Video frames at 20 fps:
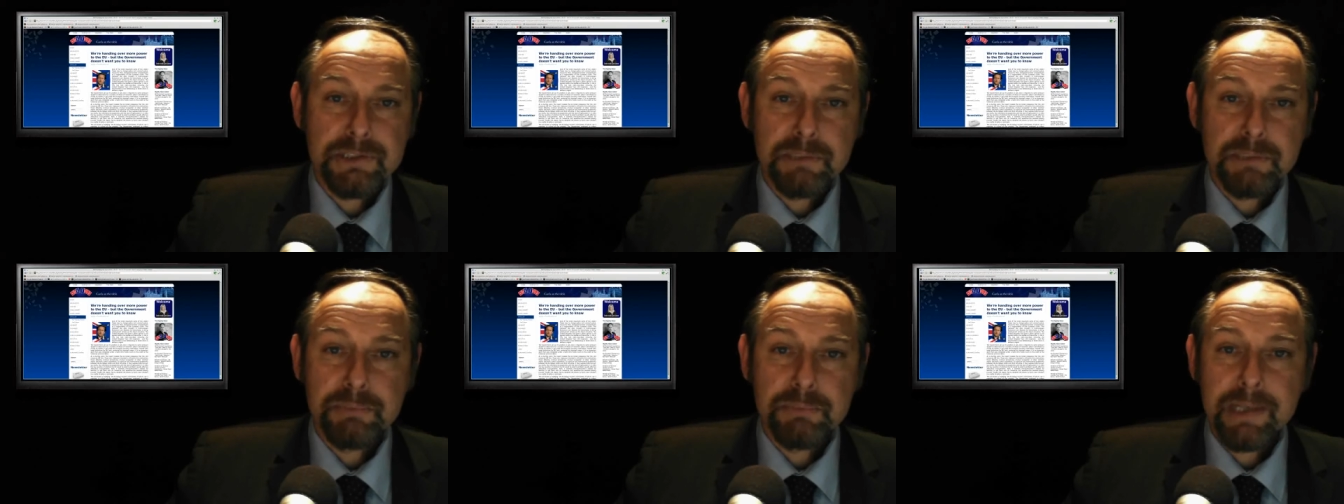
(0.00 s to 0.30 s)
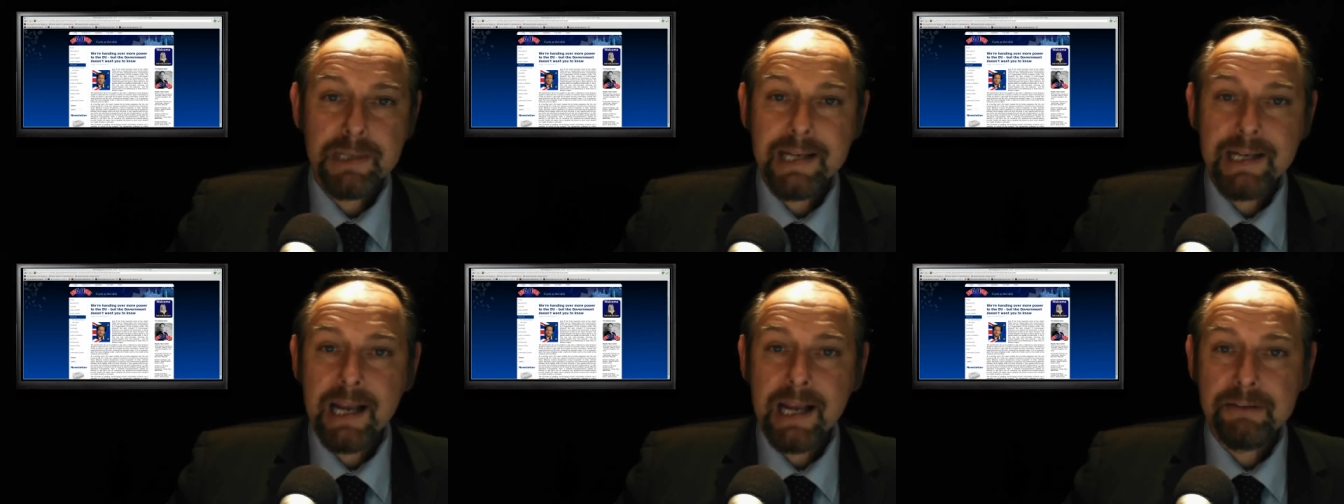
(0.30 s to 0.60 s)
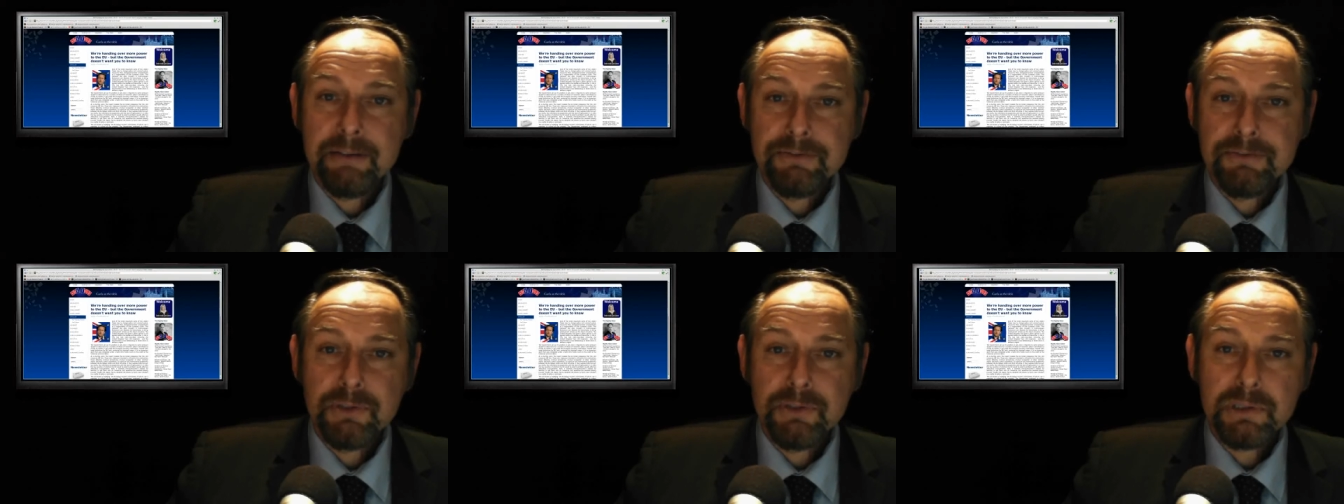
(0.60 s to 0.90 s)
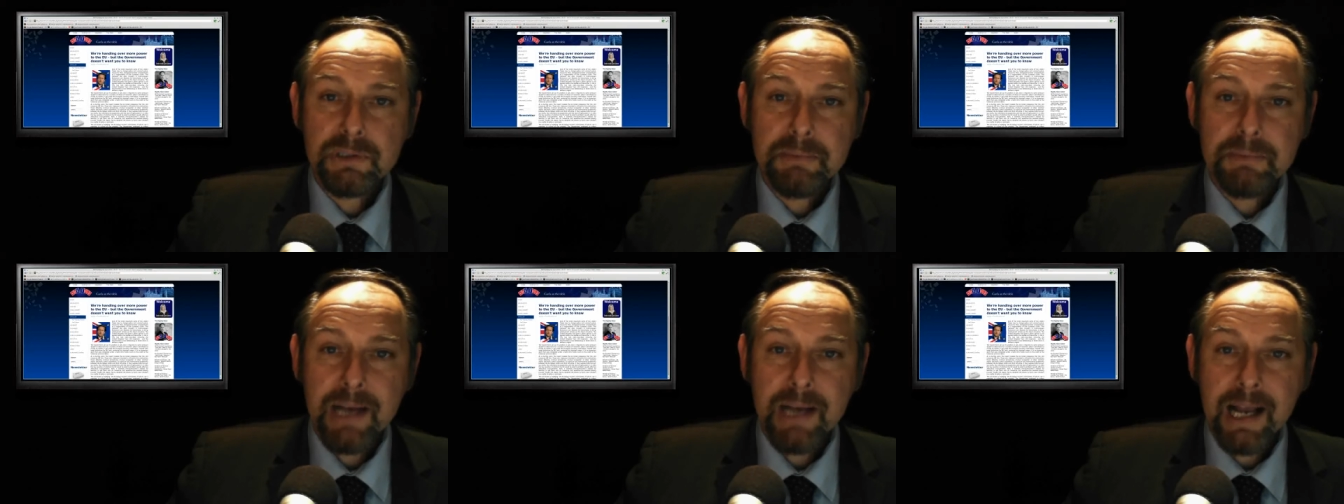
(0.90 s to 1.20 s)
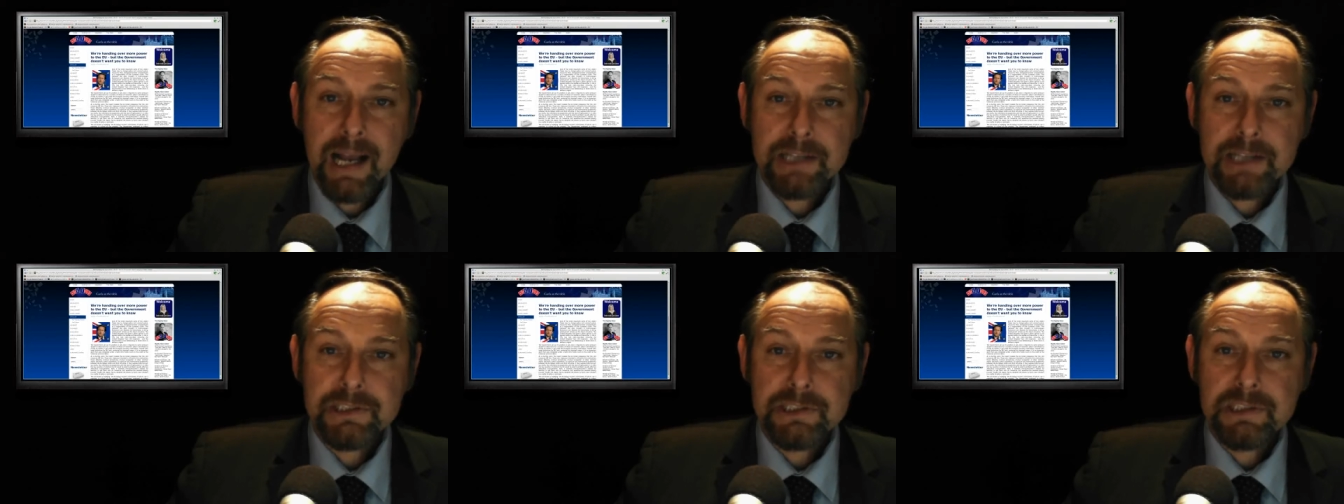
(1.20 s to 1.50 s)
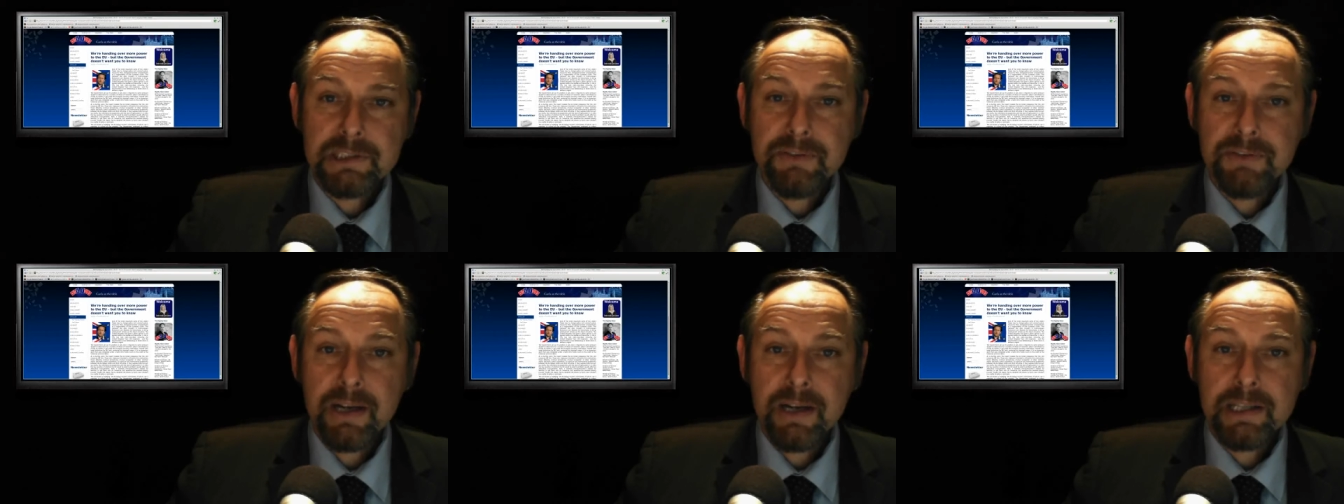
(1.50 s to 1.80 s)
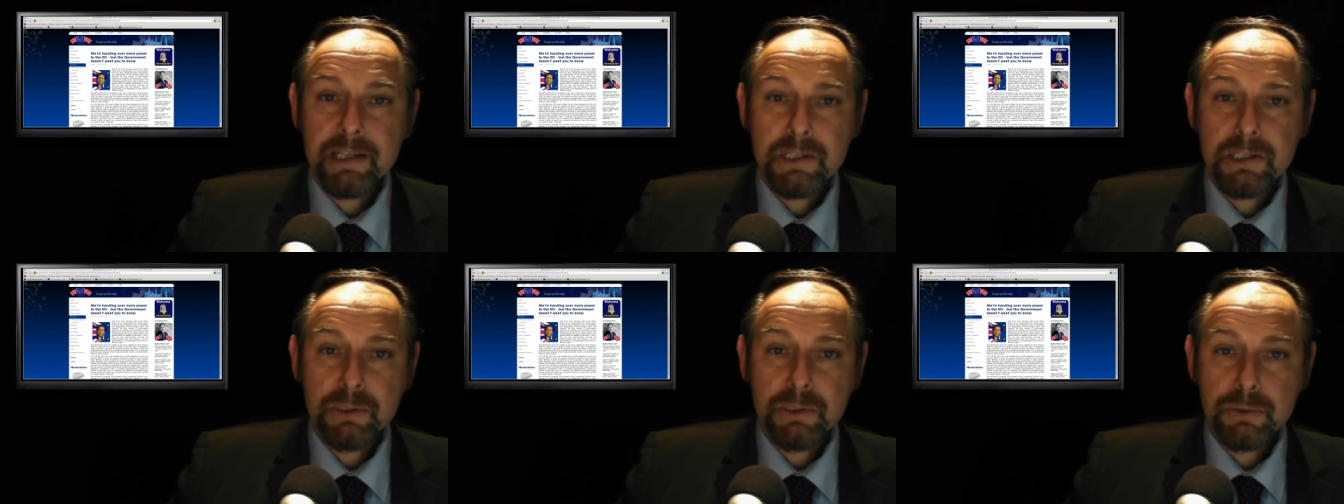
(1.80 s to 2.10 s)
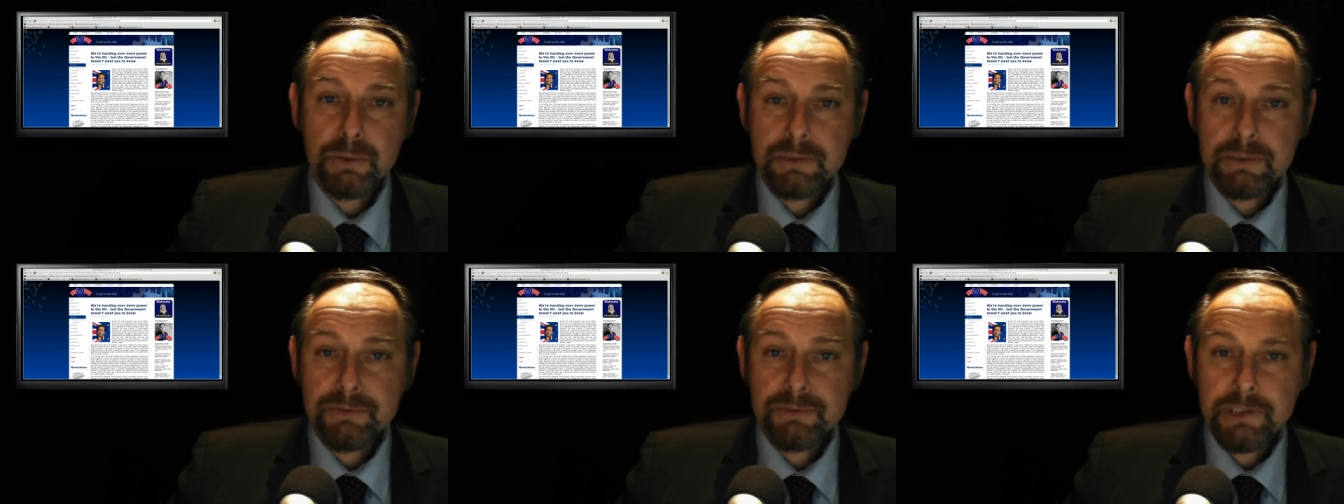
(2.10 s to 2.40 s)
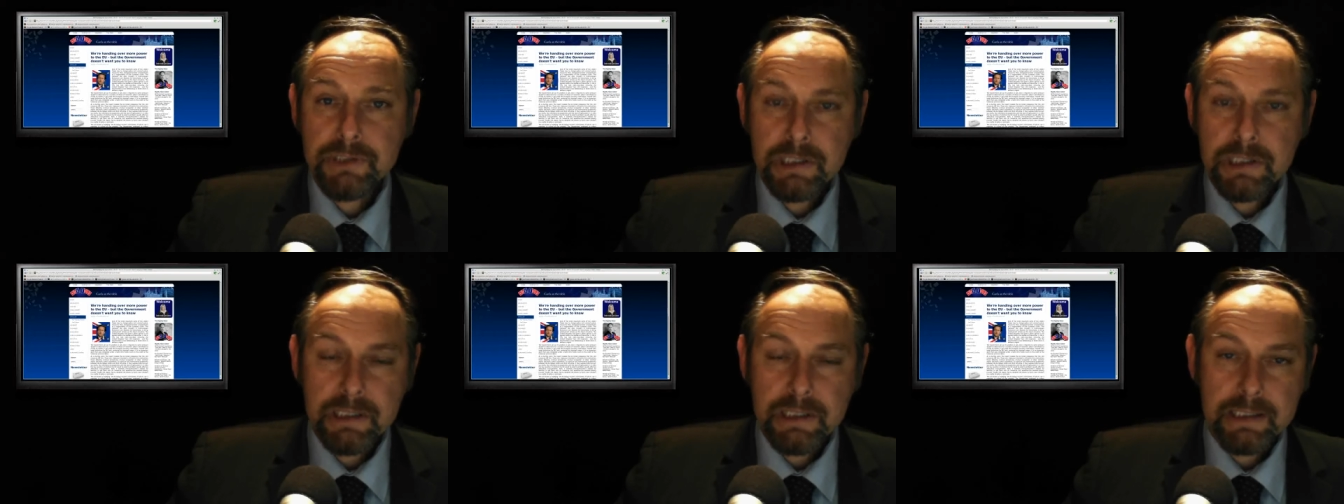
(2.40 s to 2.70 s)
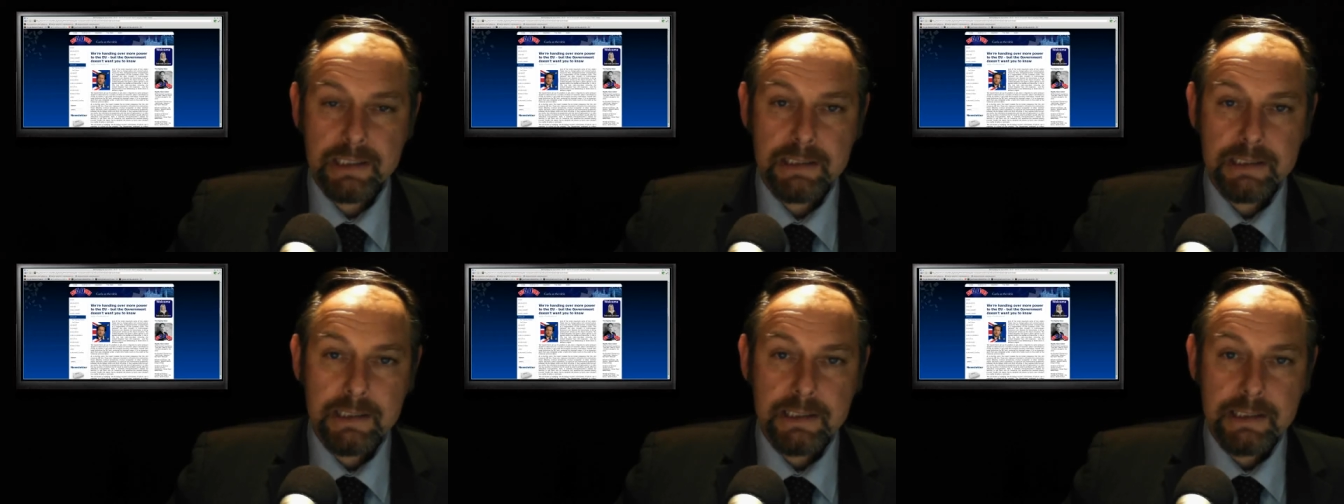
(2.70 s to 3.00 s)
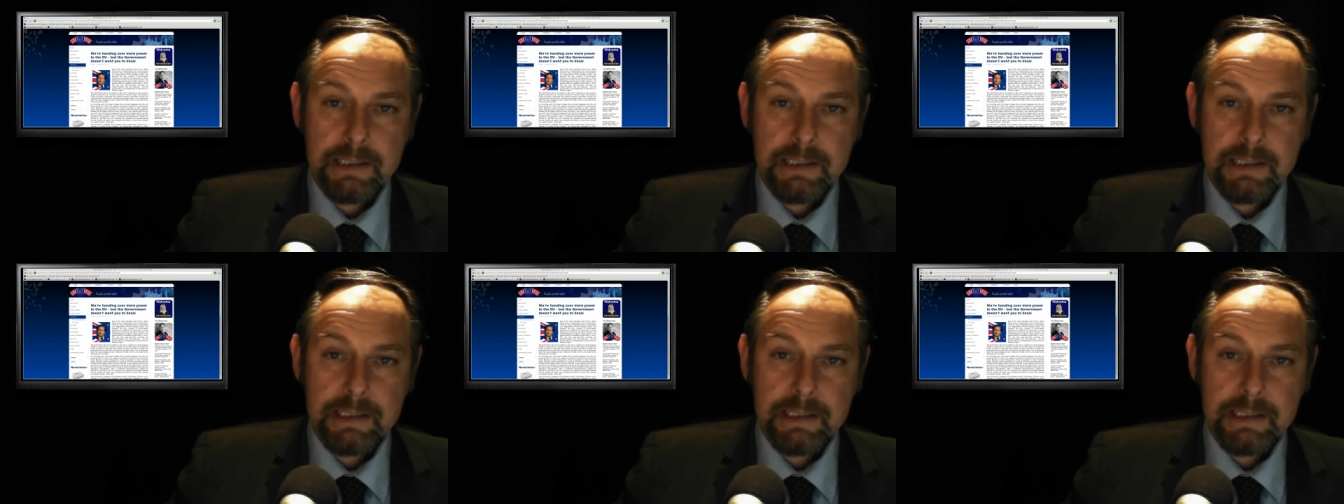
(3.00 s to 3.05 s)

to bring enforcement actions via the Court of Justice.